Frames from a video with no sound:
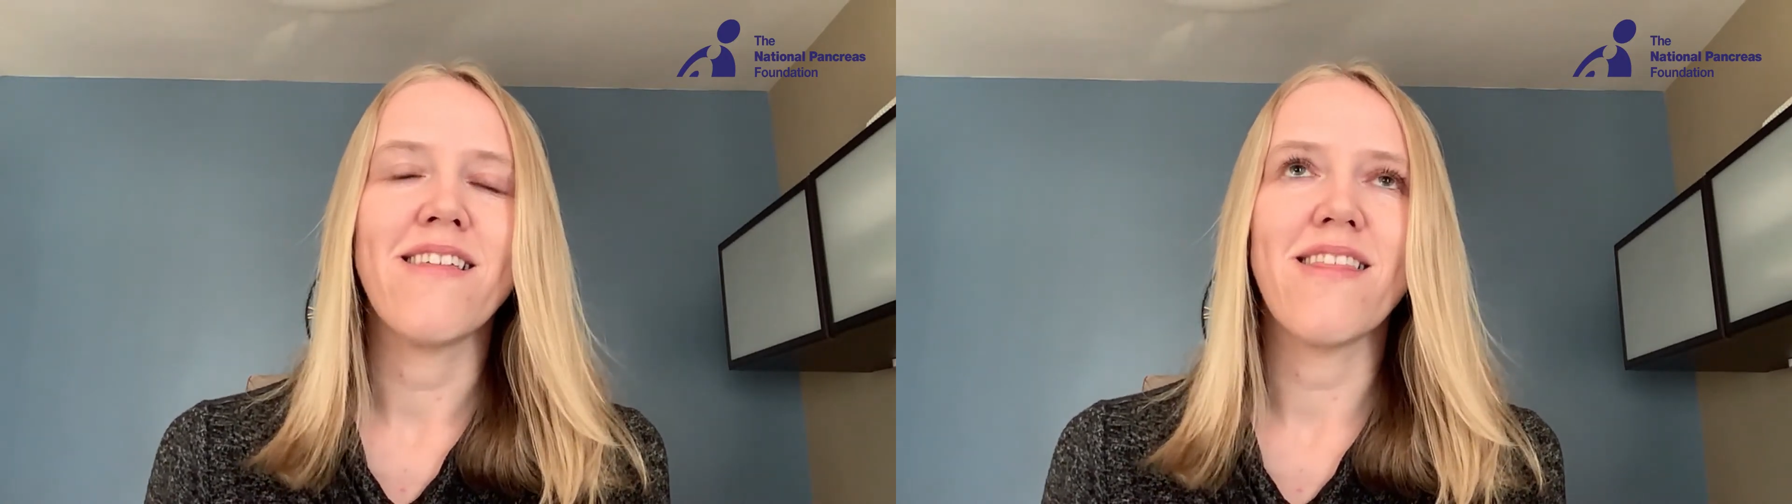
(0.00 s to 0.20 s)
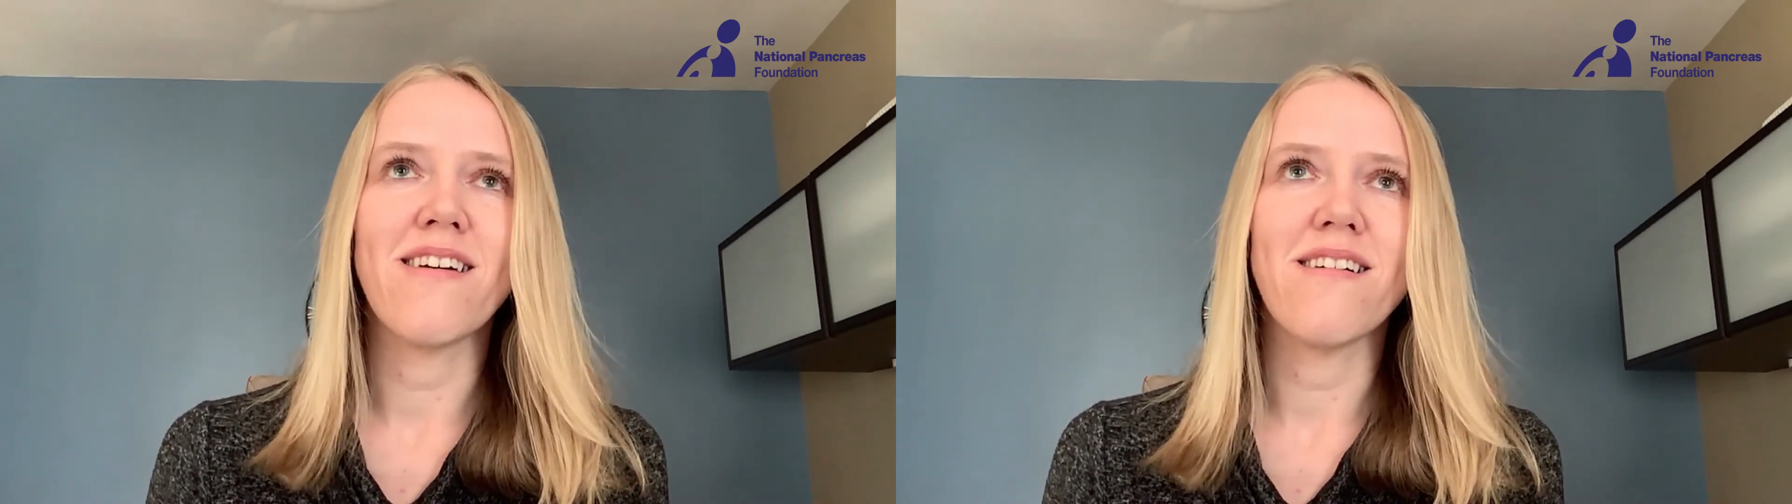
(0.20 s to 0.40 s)

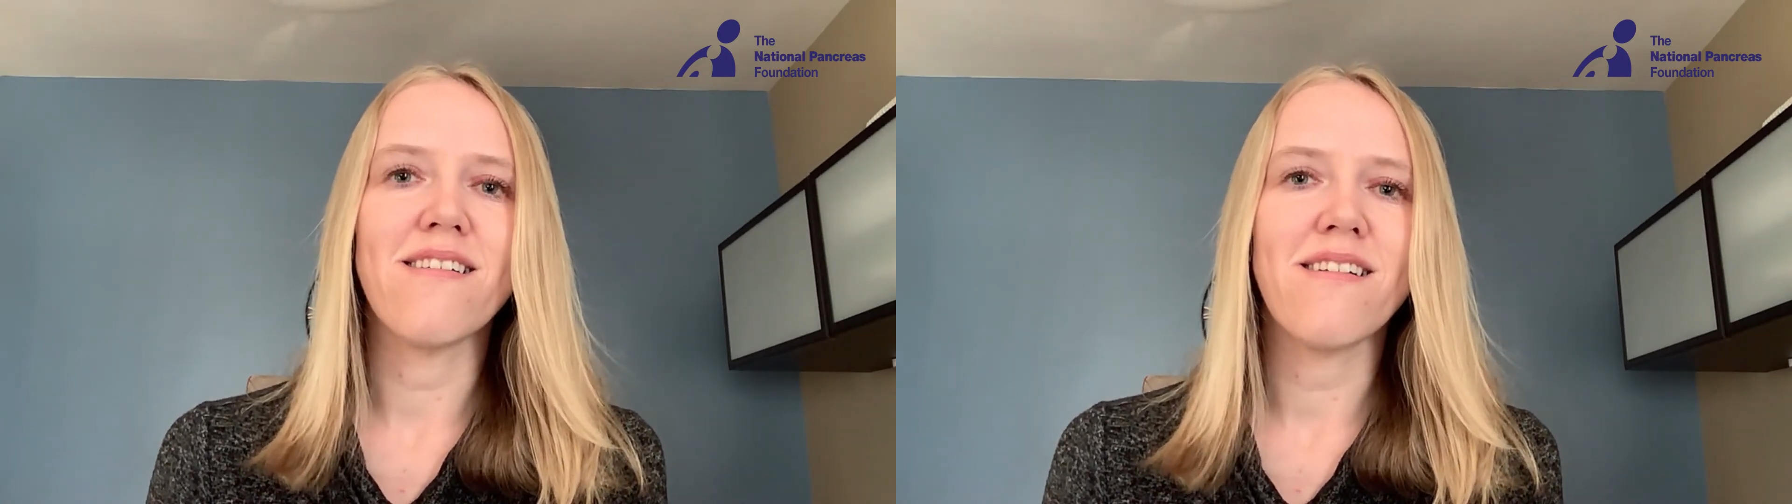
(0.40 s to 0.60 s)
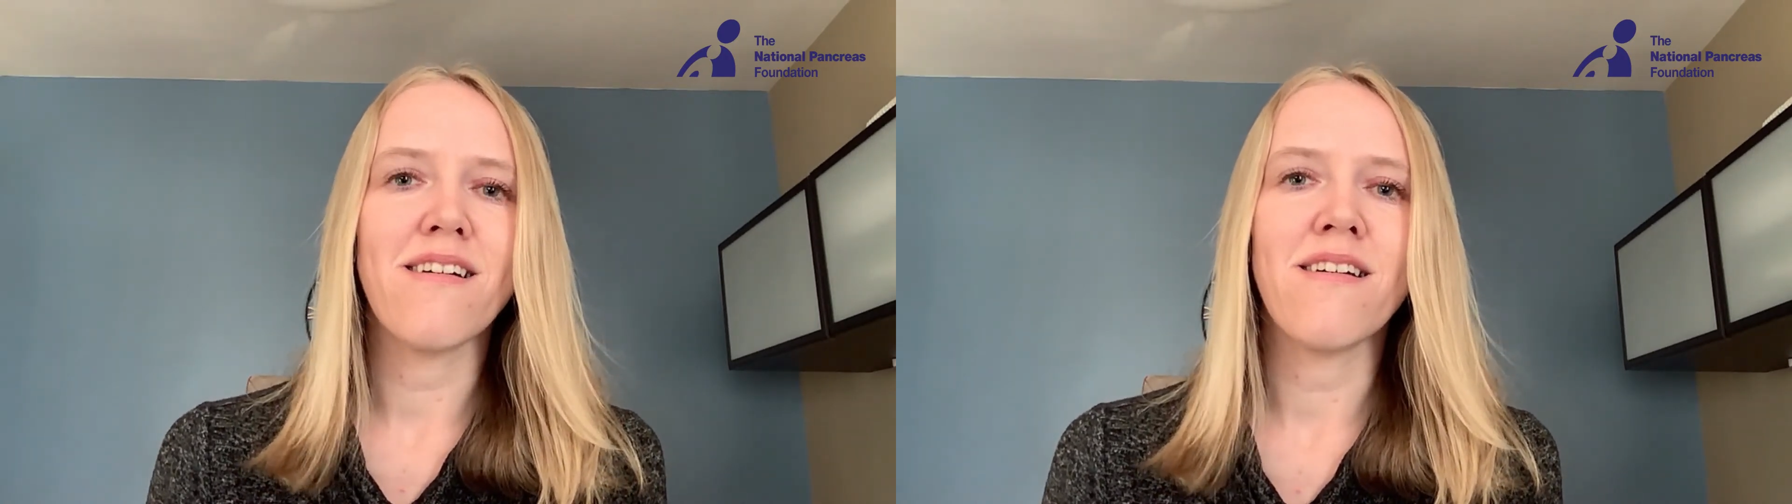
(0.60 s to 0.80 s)
The,
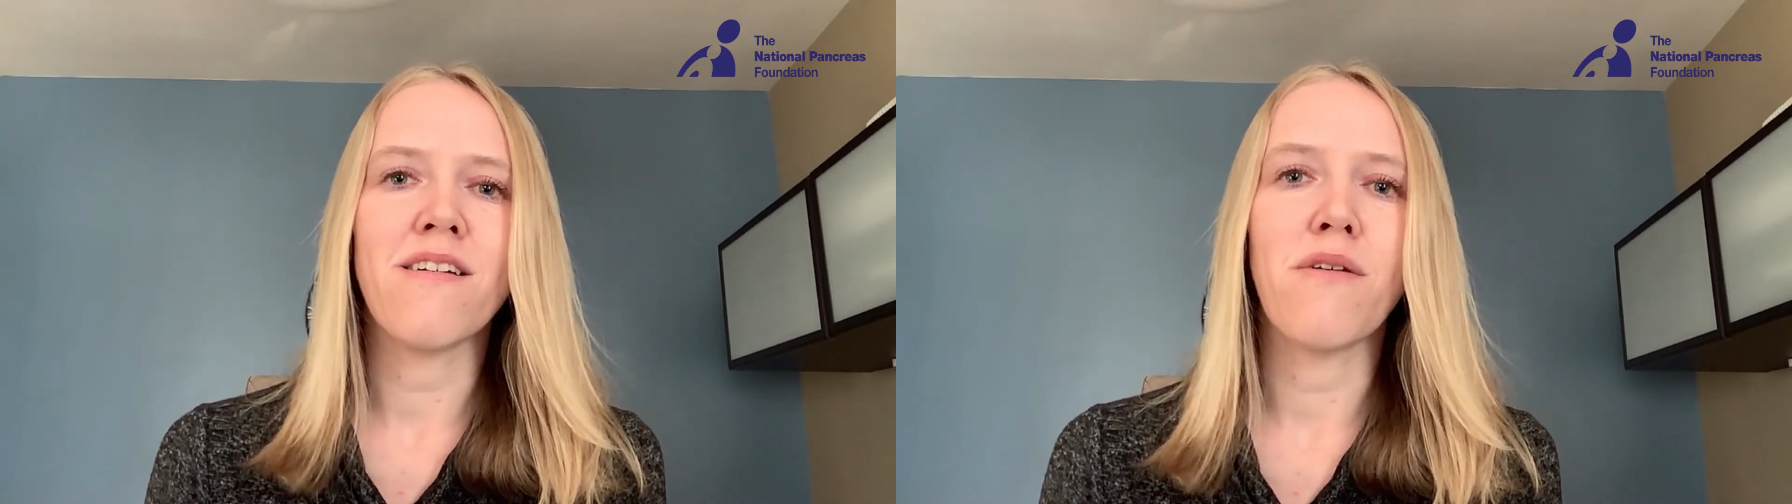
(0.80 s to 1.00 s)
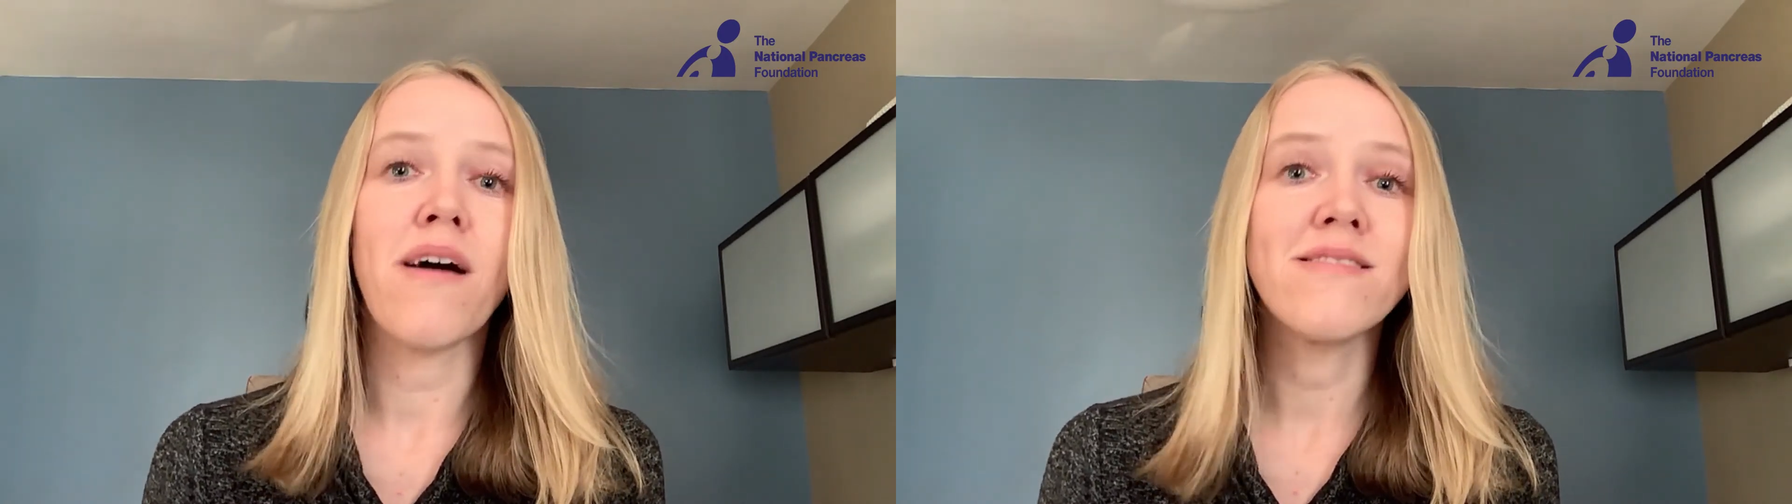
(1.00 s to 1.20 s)

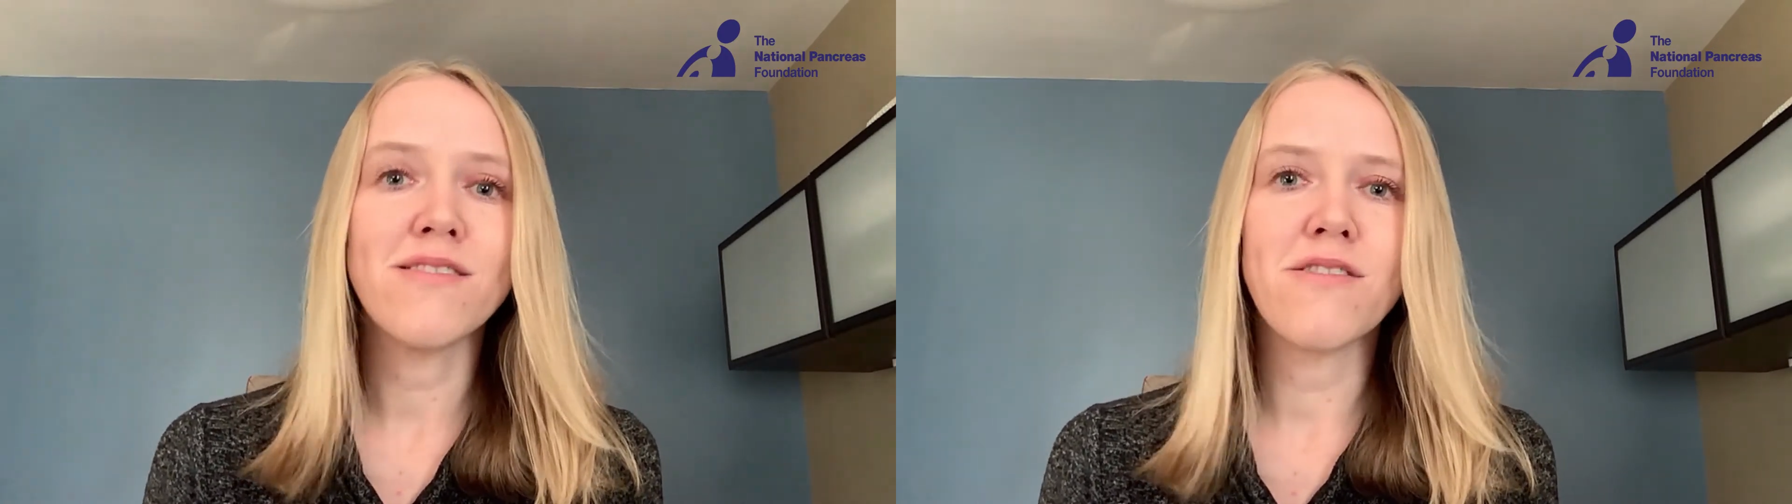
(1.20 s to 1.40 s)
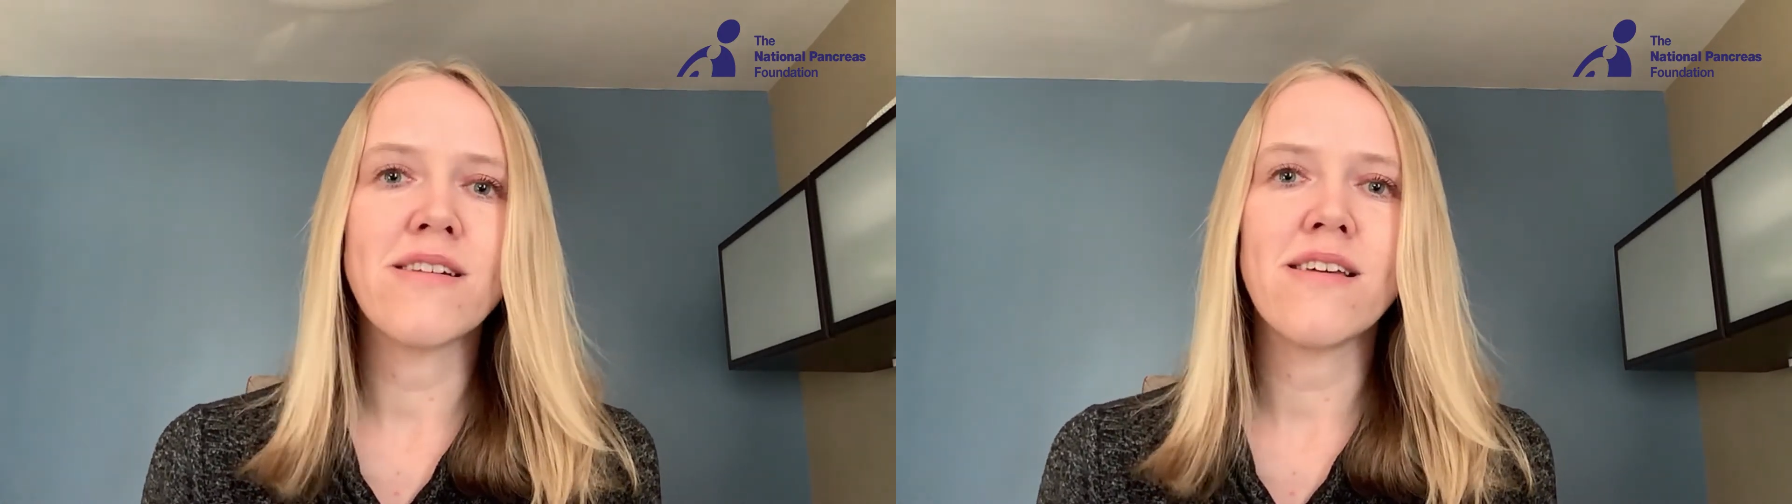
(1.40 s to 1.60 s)
you know,
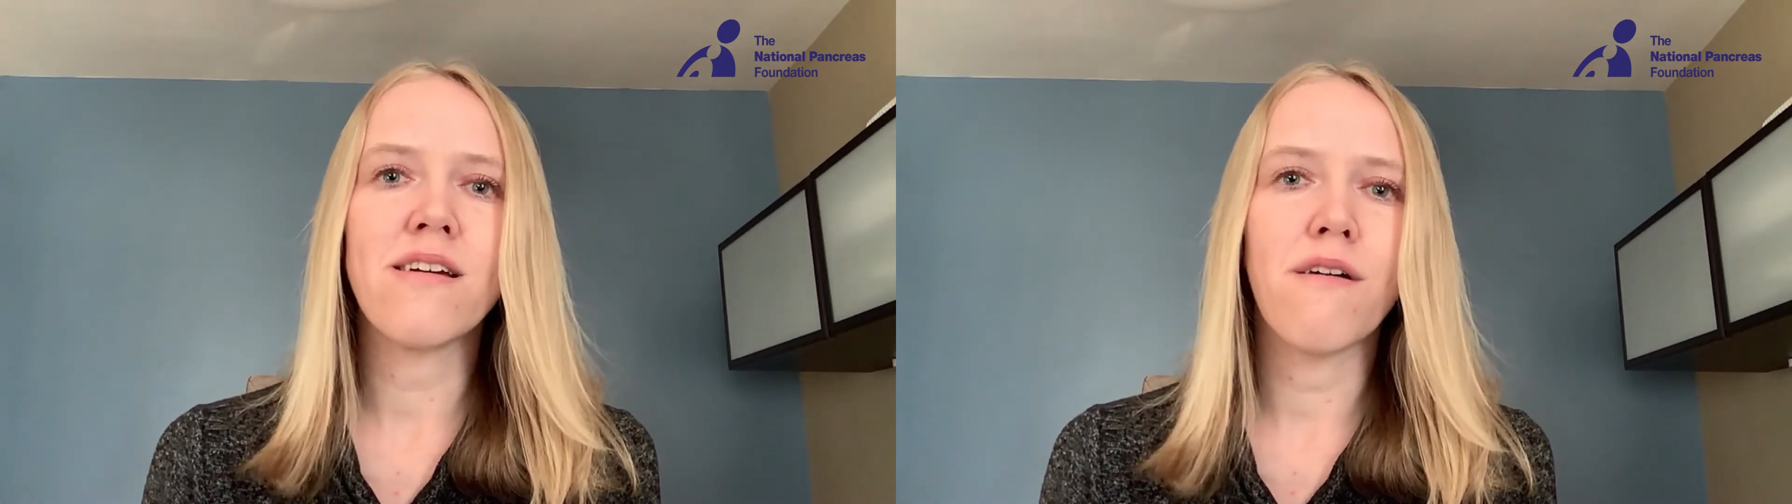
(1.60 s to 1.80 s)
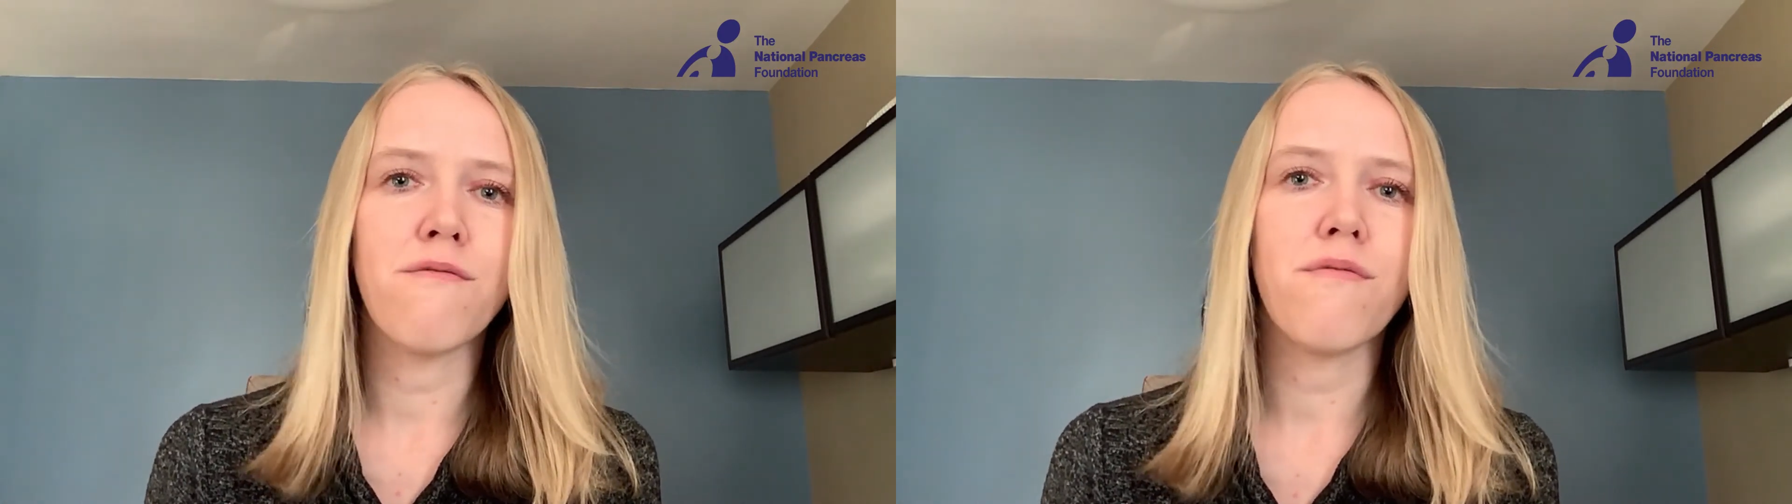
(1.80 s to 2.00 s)
uncertainty
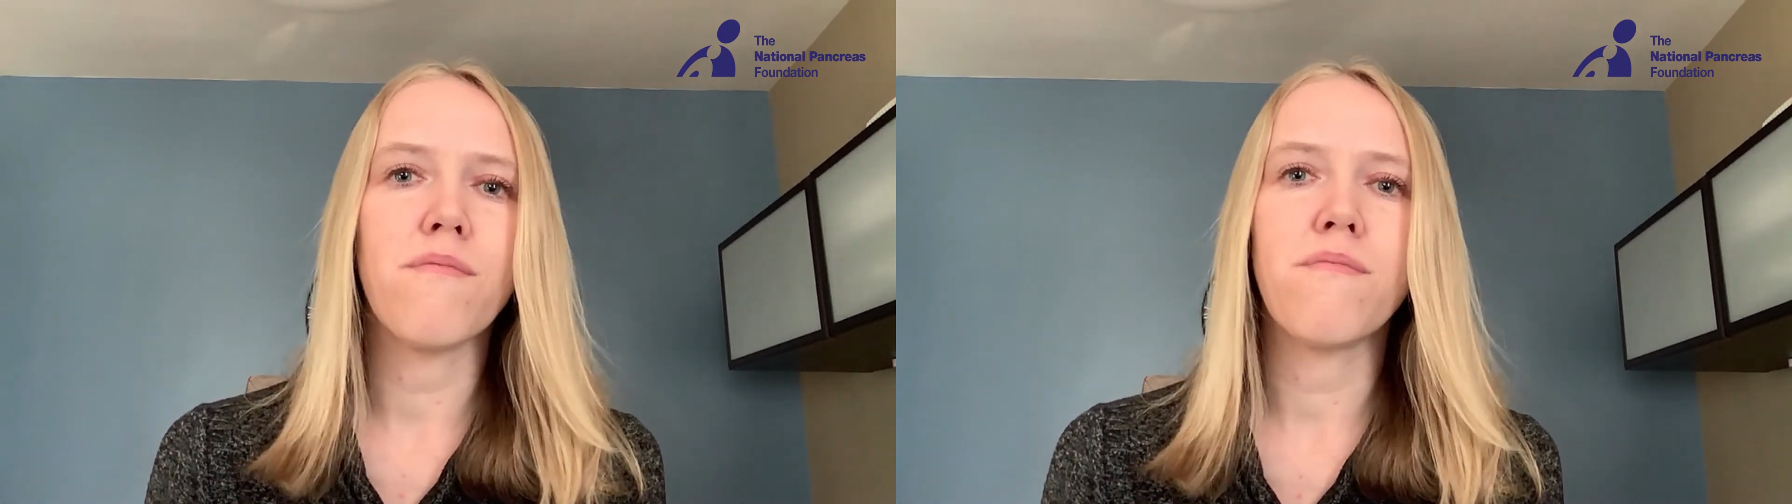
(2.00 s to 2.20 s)
of